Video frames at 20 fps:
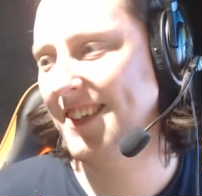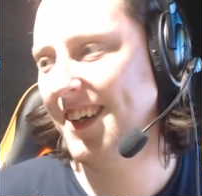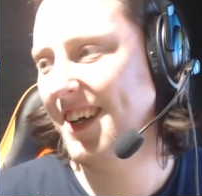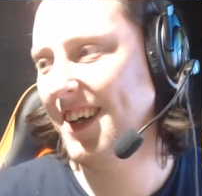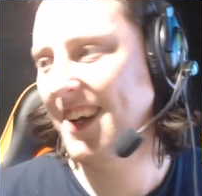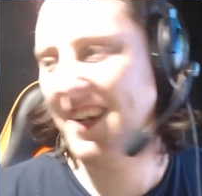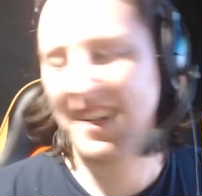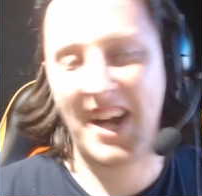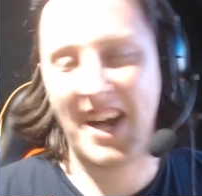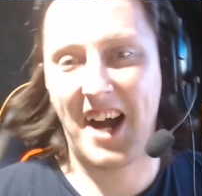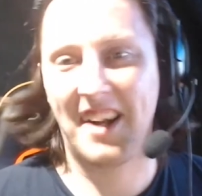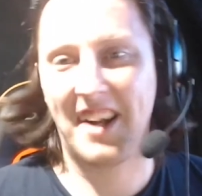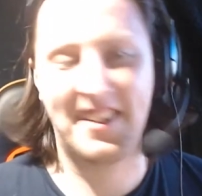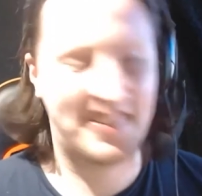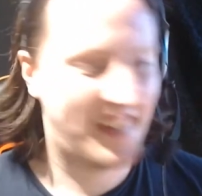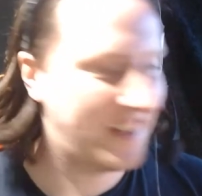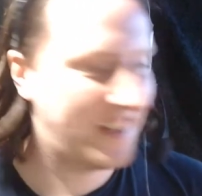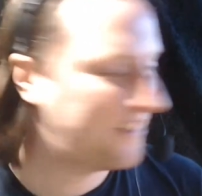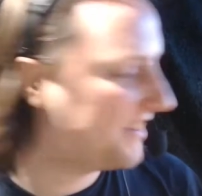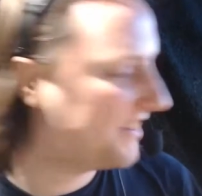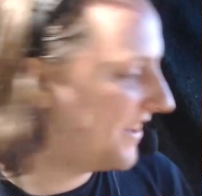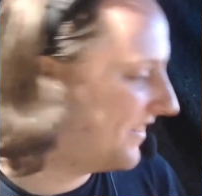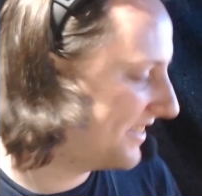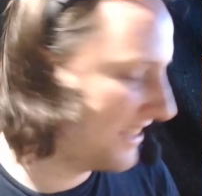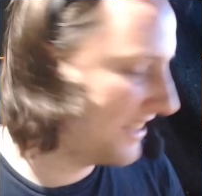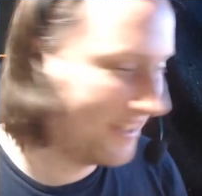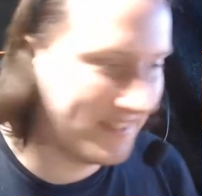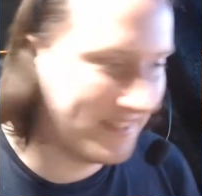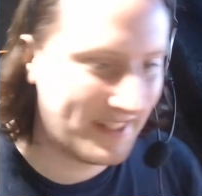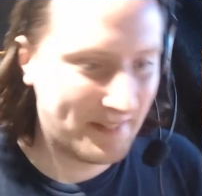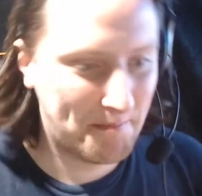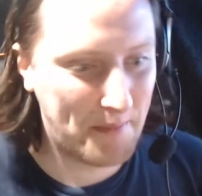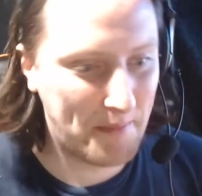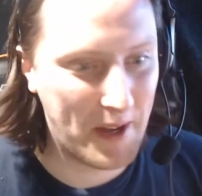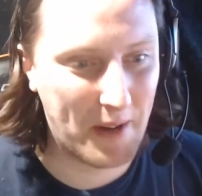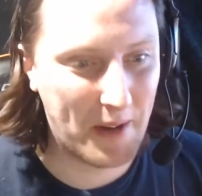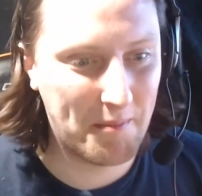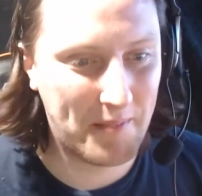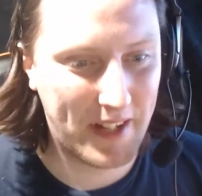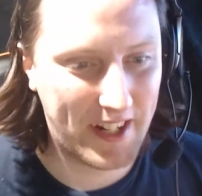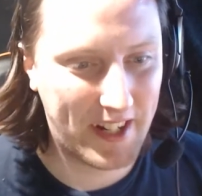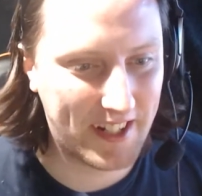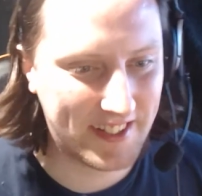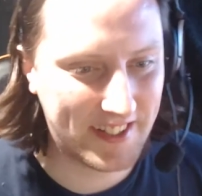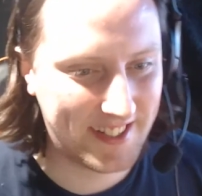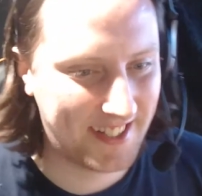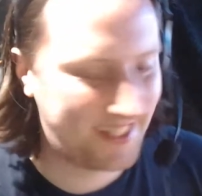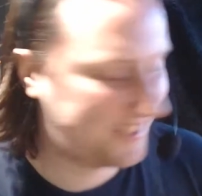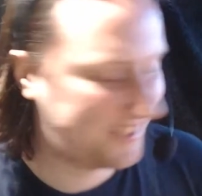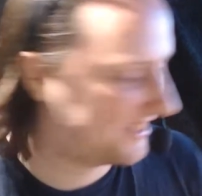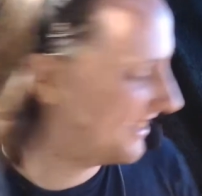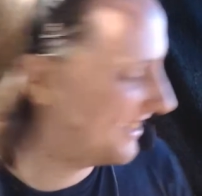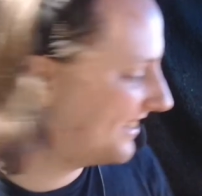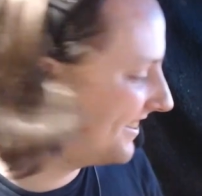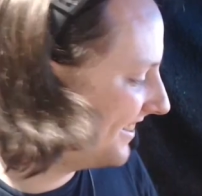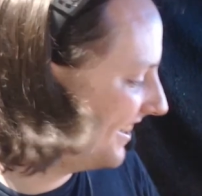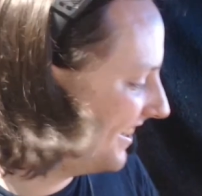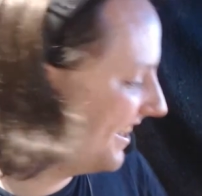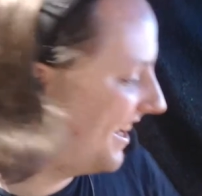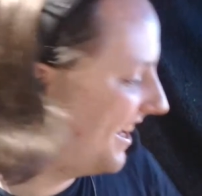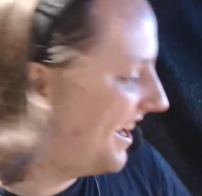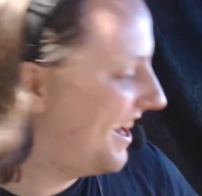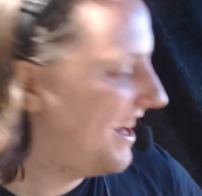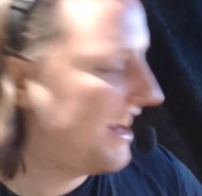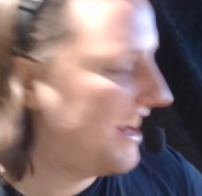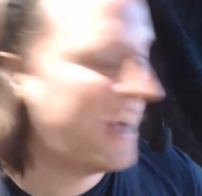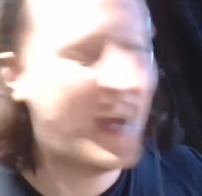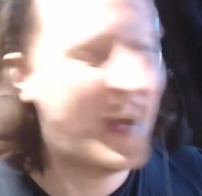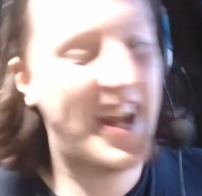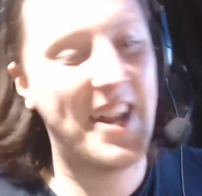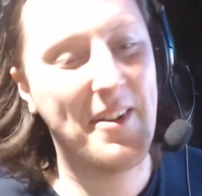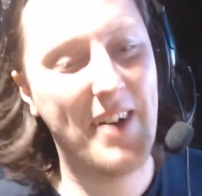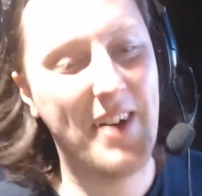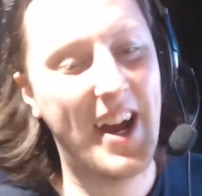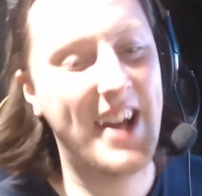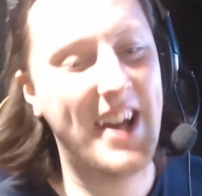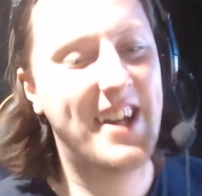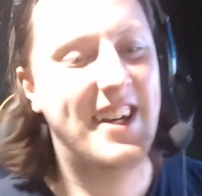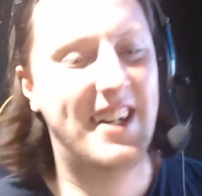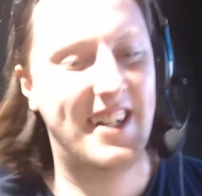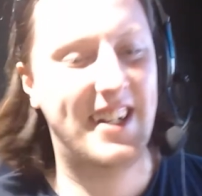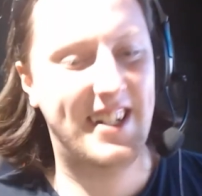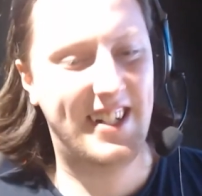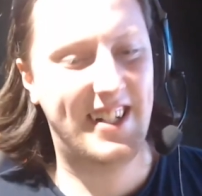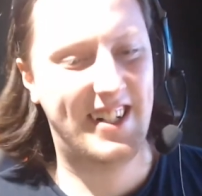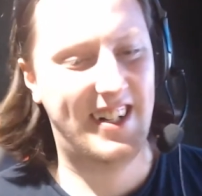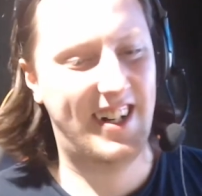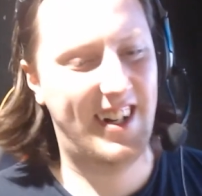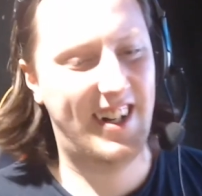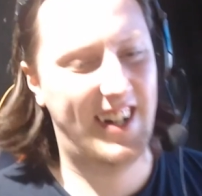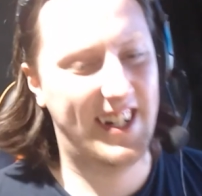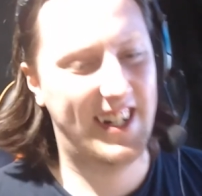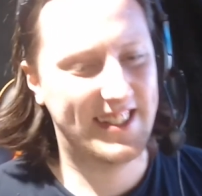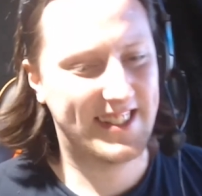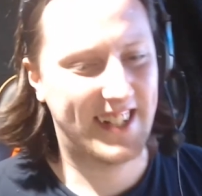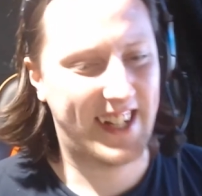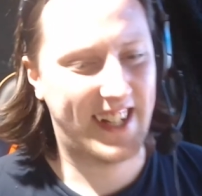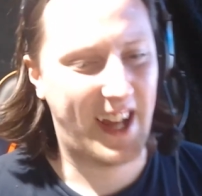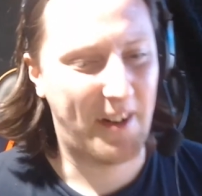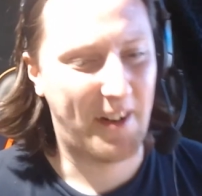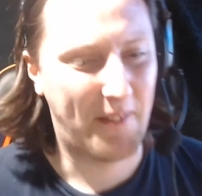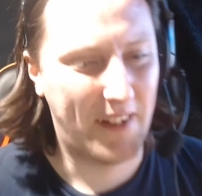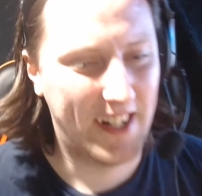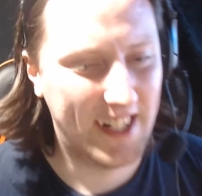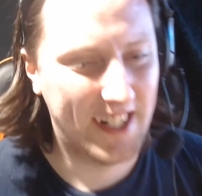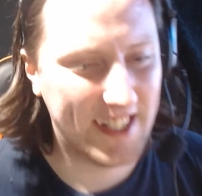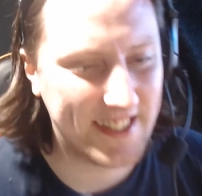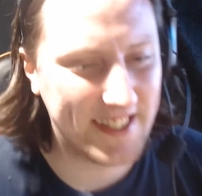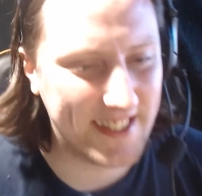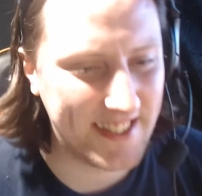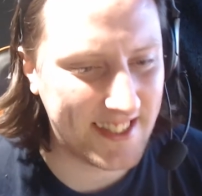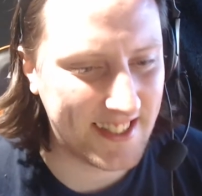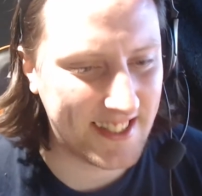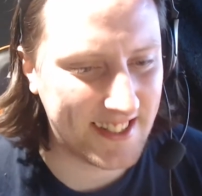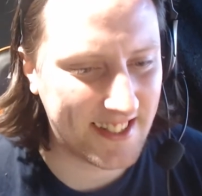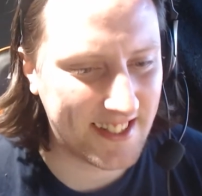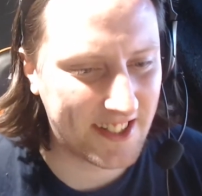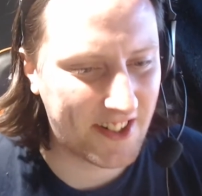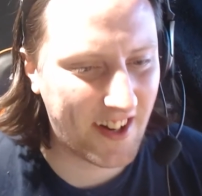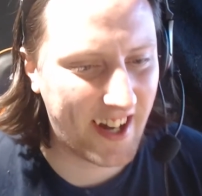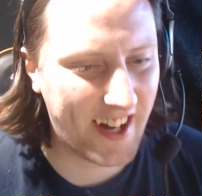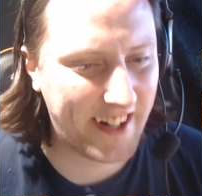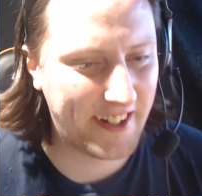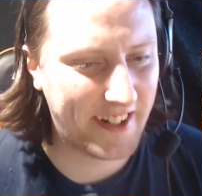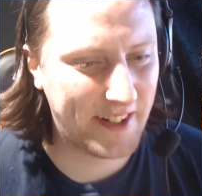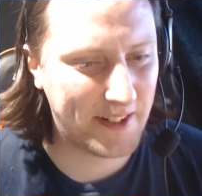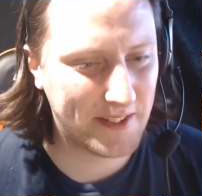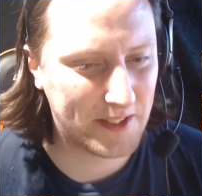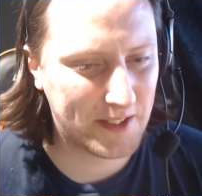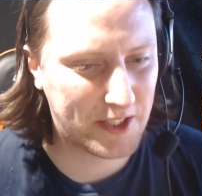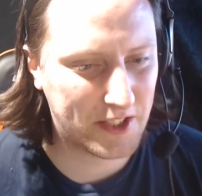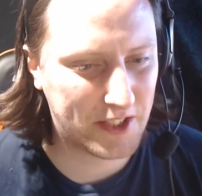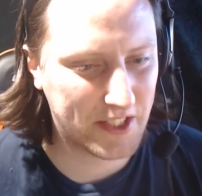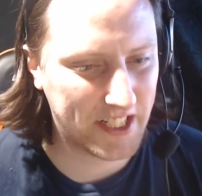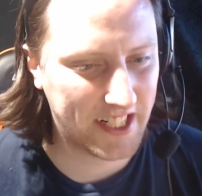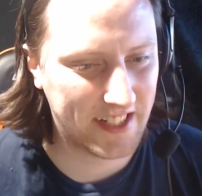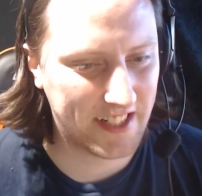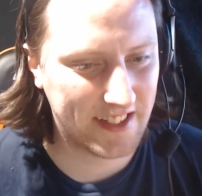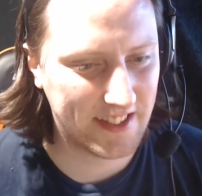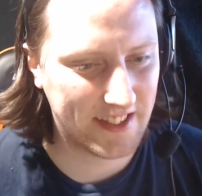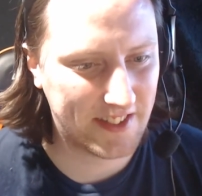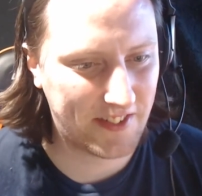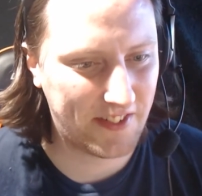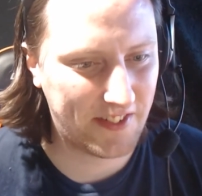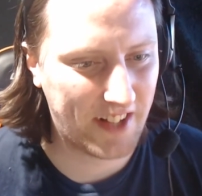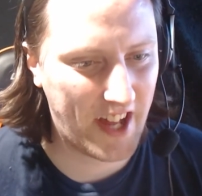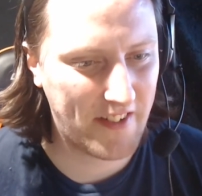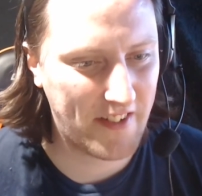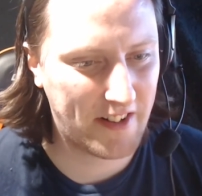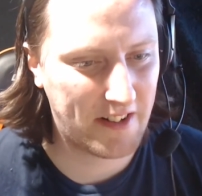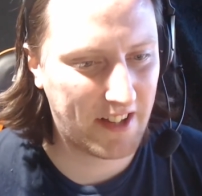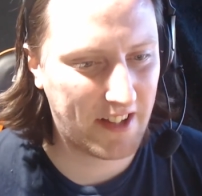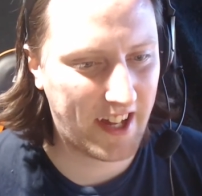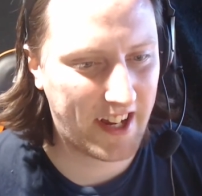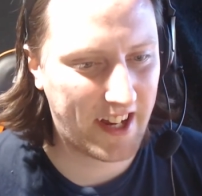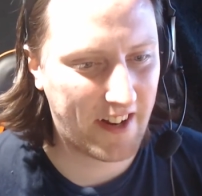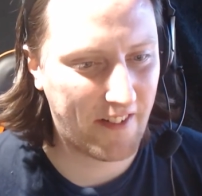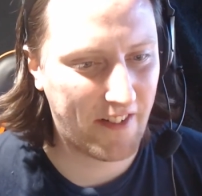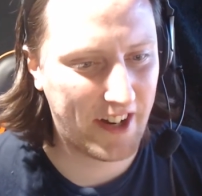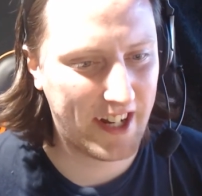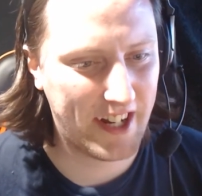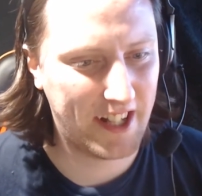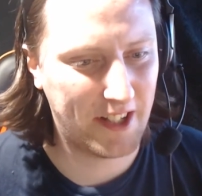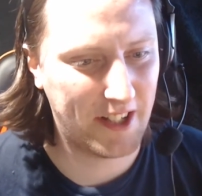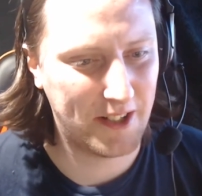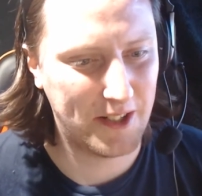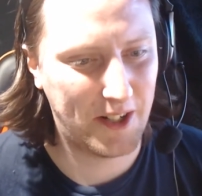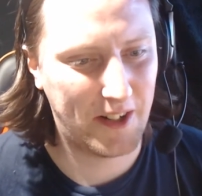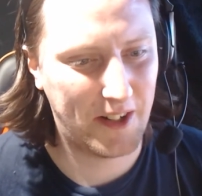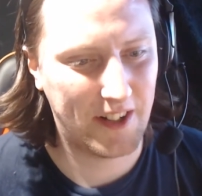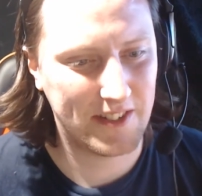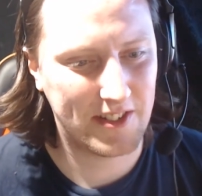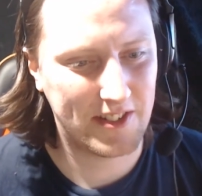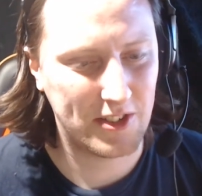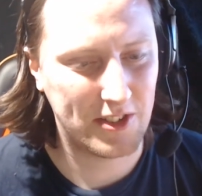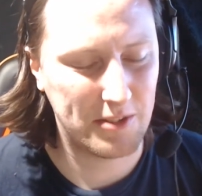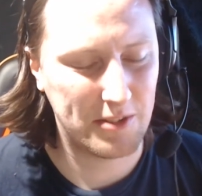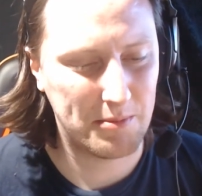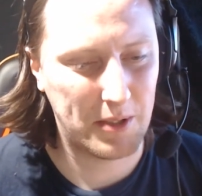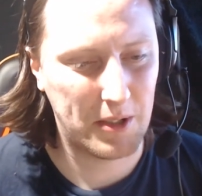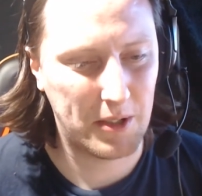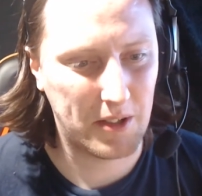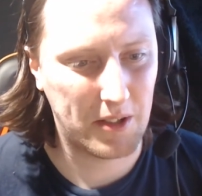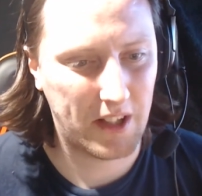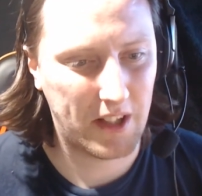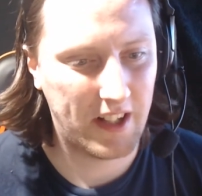garden salad flavours in? Beyond me, because it's disgusting. Anyway, it's going to get worse. This is a dried noodle treat that's flavoured like a real udon soup bowl.